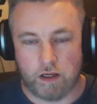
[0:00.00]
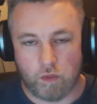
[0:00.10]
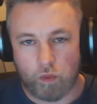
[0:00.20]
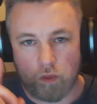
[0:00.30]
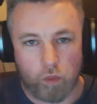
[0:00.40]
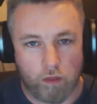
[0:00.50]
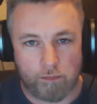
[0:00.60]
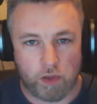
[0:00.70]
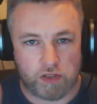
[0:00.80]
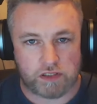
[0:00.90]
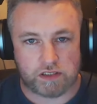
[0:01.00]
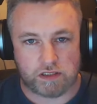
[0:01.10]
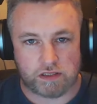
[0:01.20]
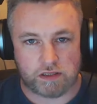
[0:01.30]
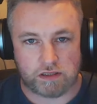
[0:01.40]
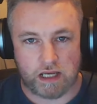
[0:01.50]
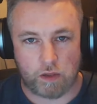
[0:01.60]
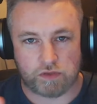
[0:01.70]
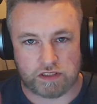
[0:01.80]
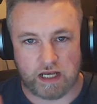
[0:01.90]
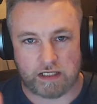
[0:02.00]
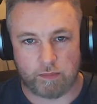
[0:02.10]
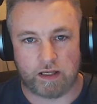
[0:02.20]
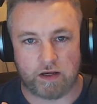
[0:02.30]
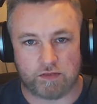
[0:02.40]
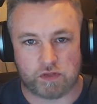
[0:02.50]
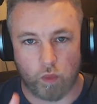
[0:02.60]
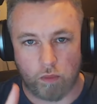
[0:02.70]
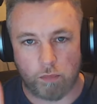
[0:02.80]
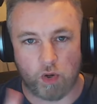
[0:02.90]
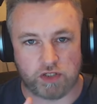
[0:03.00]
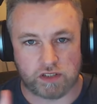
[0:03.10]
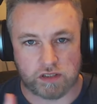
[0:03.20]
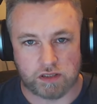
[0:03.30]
We're 1 point outside the playoffs. 1 point.